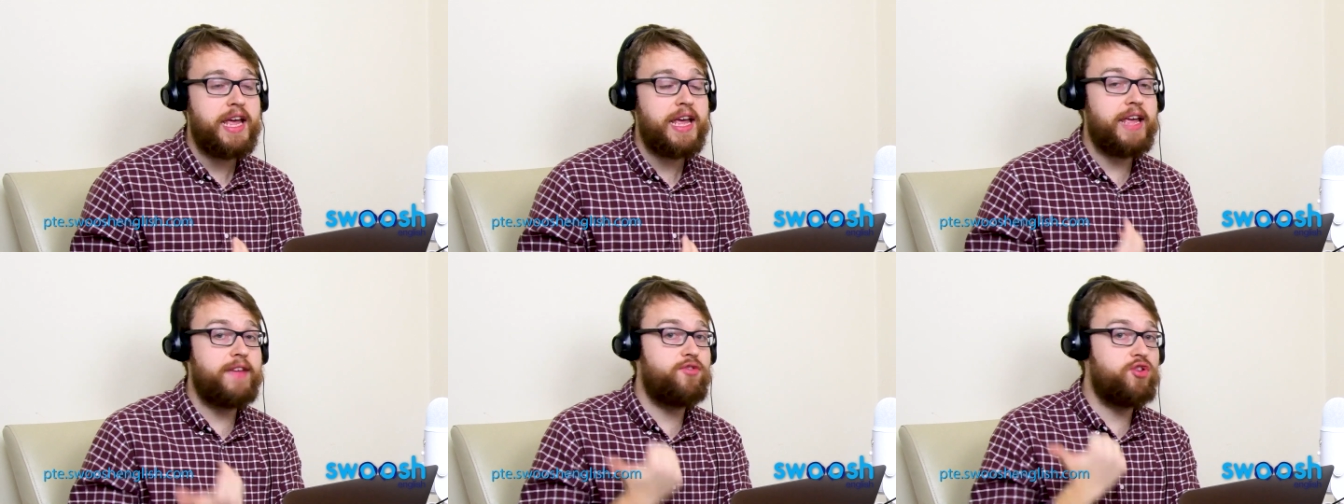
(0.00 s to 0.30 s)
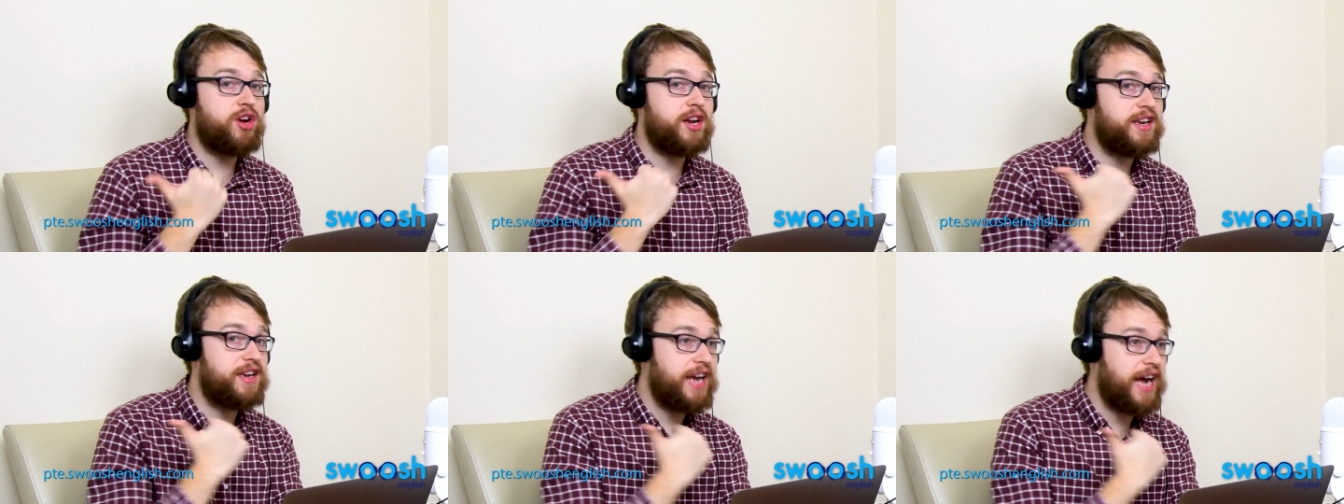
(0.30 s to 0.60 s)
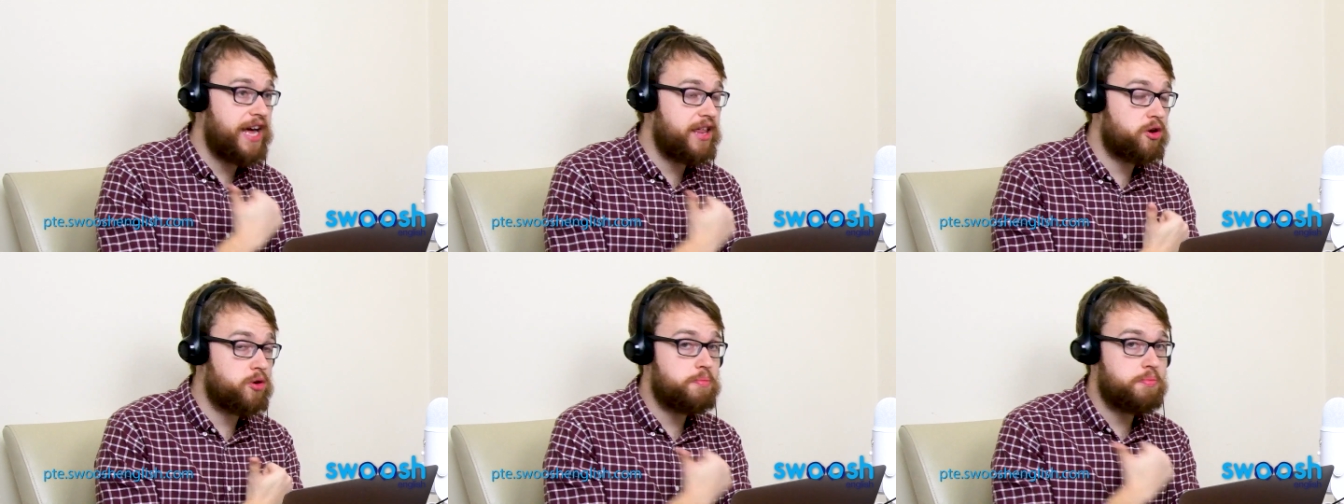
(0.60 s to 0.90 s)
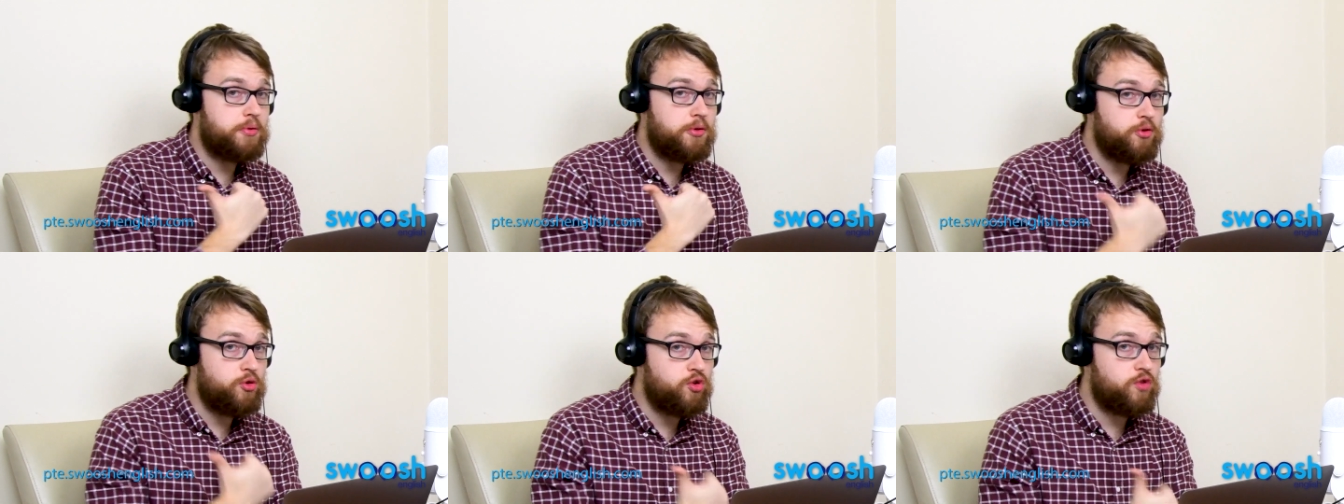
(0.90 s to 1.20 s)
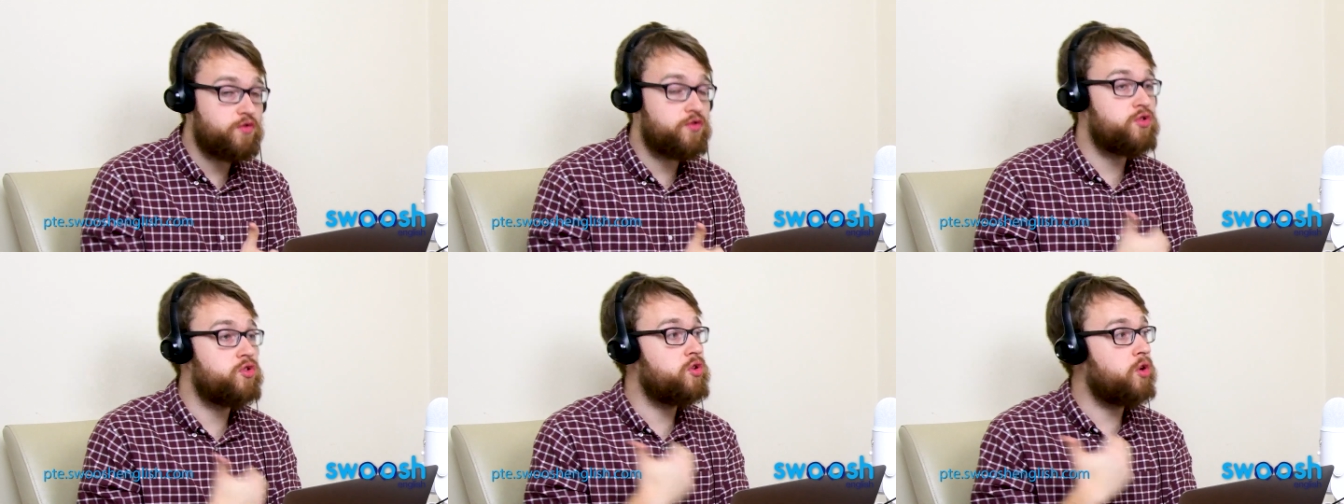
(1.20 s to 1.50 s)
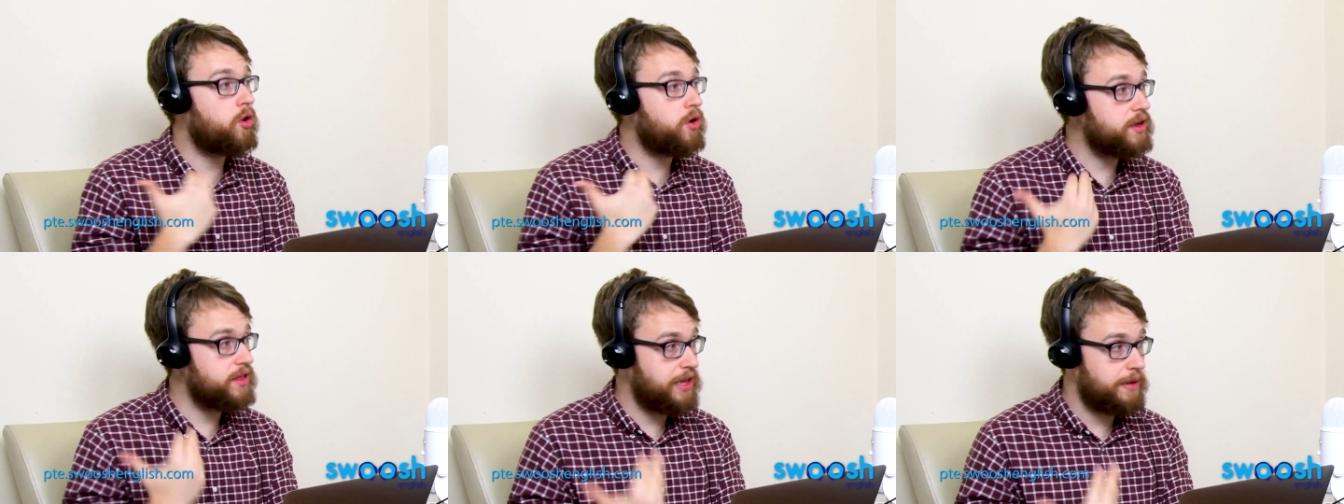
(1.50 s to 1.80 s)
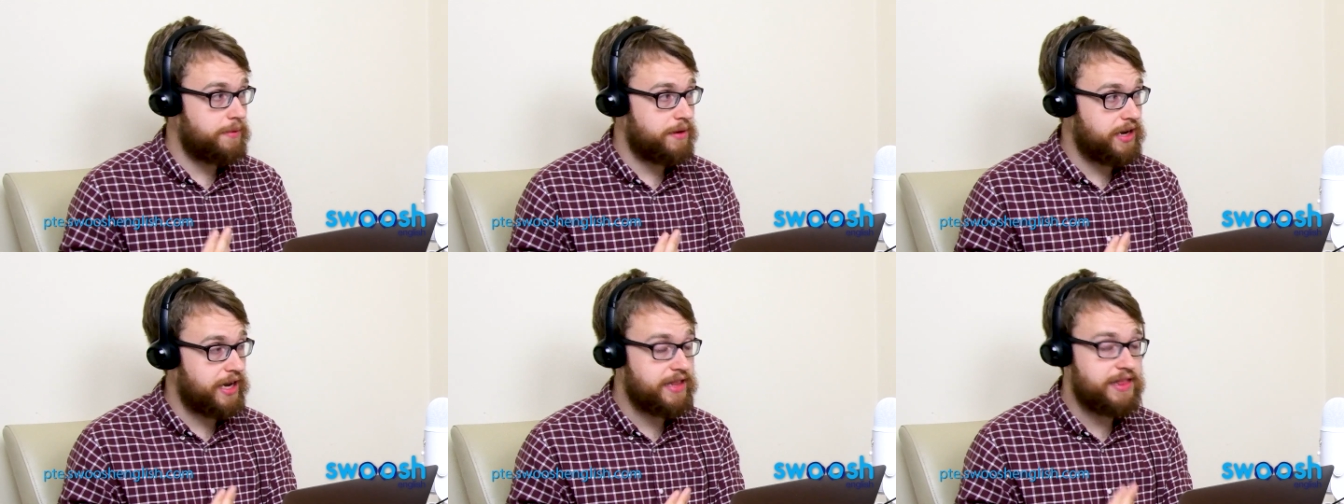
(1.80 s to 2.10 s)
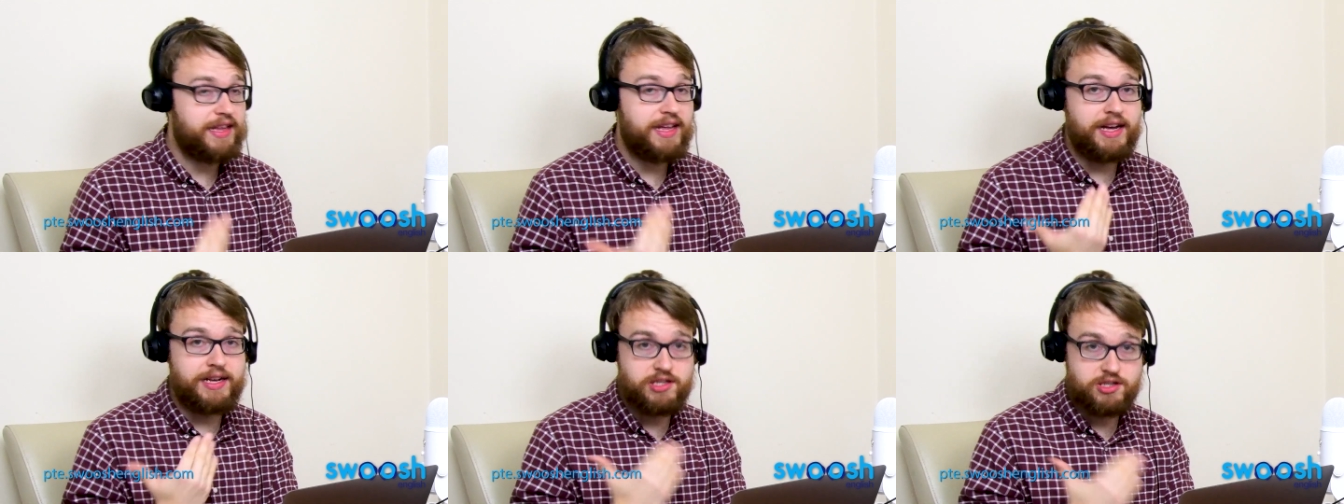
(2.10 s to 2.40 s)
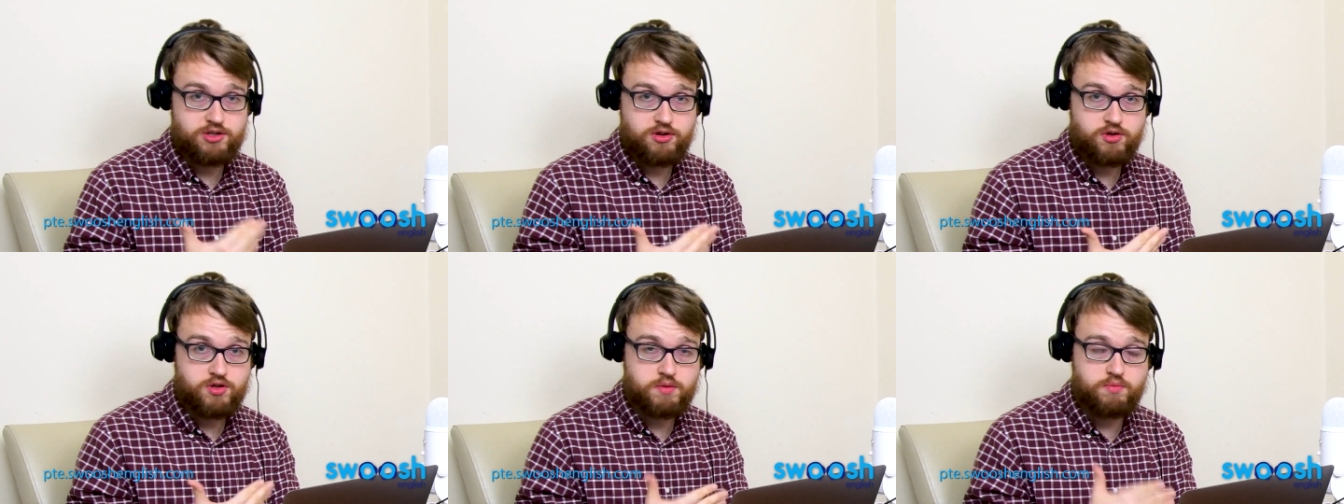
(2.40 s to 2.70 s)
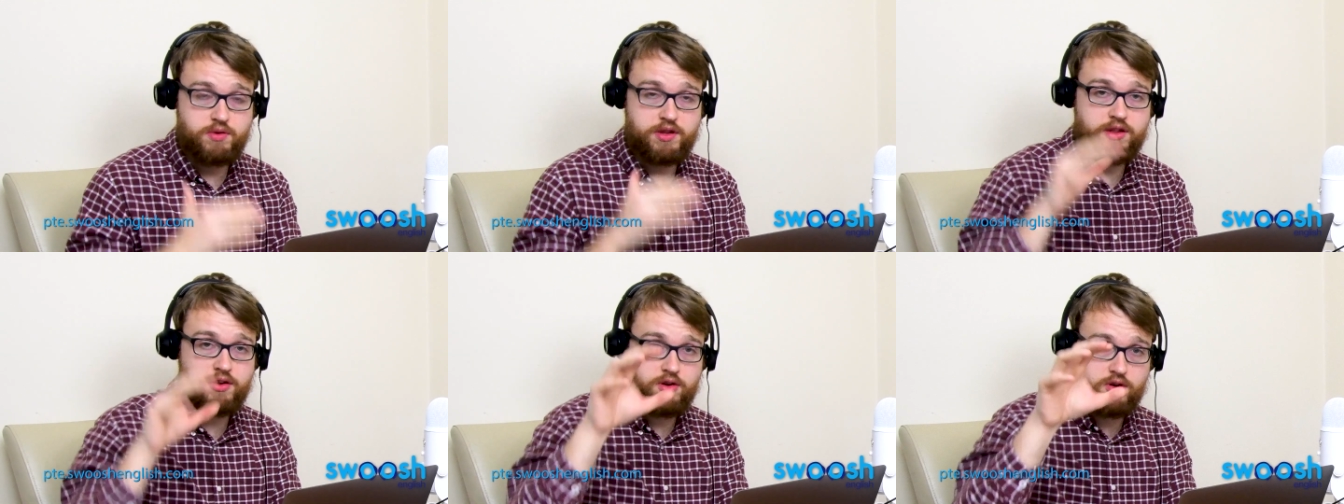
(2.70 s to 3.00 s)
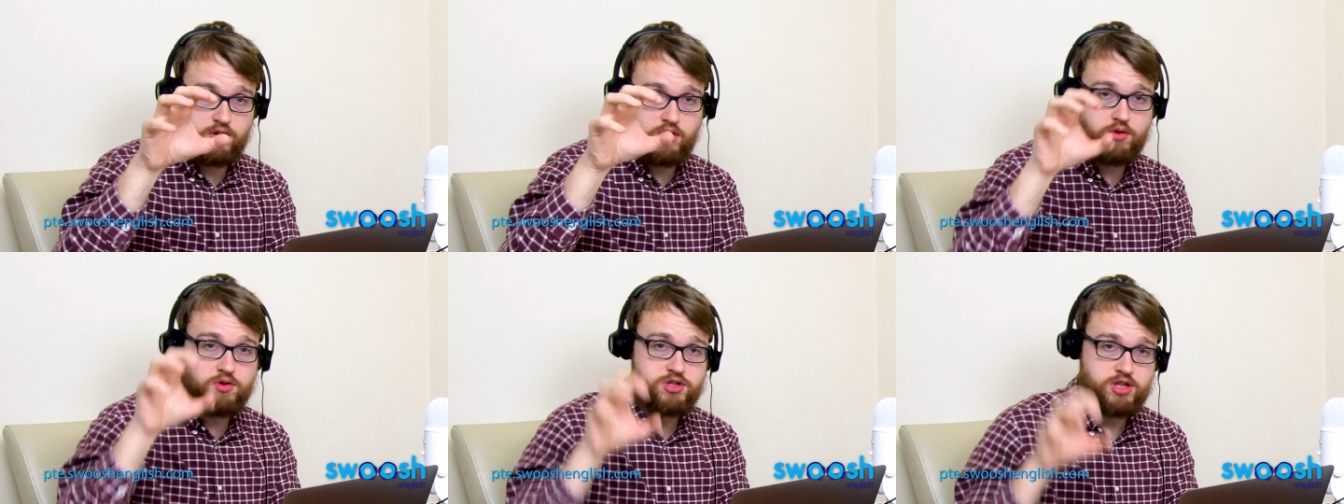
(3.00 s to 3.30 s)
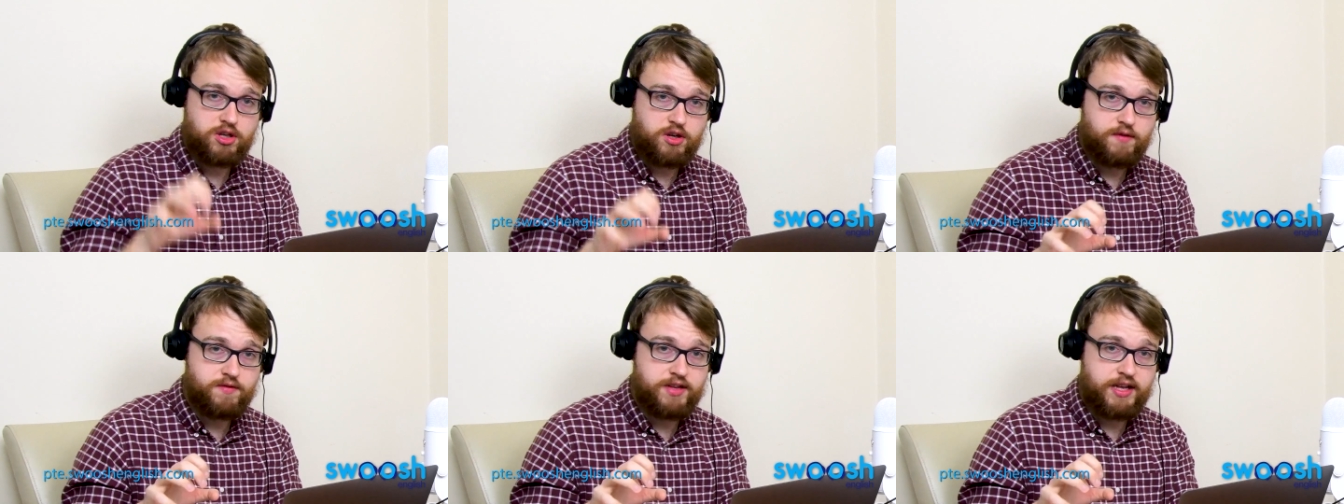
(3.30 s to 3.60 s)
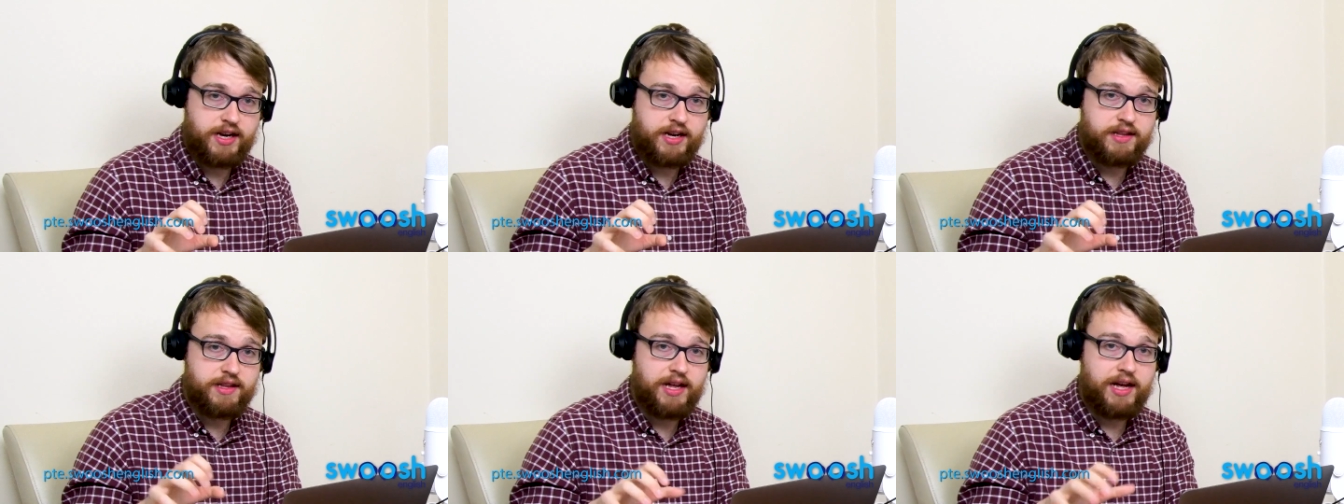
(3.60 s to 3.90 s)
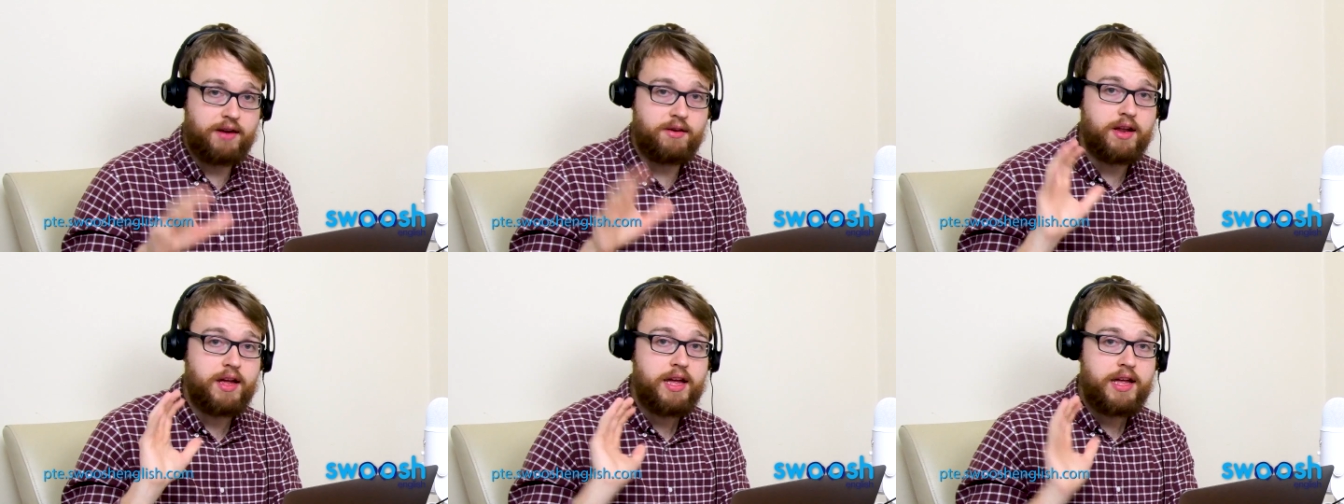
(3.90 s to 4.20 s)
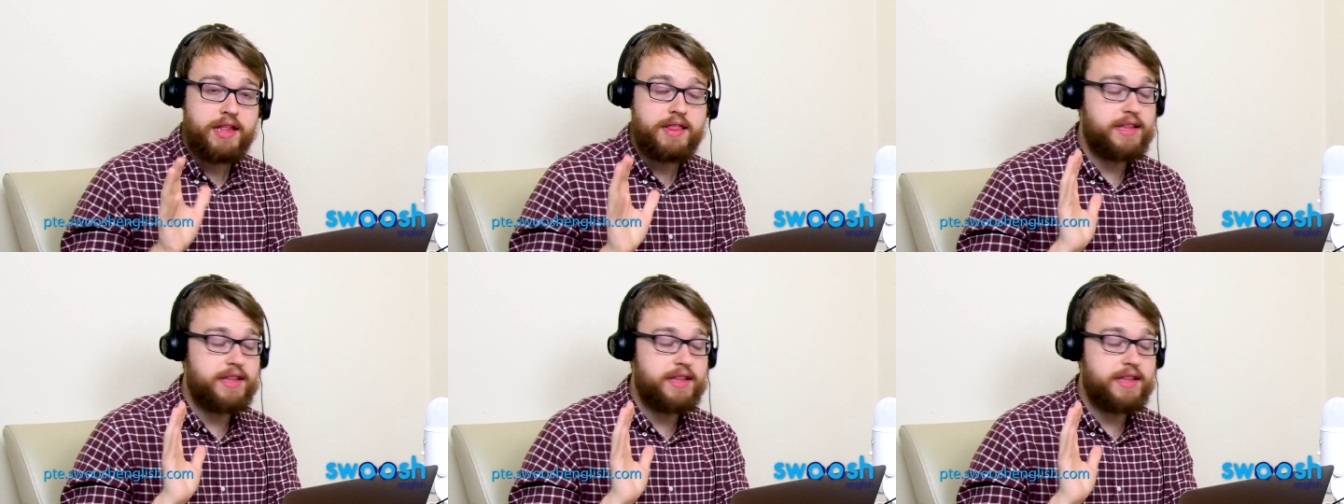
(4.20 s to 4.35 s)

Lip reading: If you can neither prove nor eliminate the answers with your notes that you've taken down,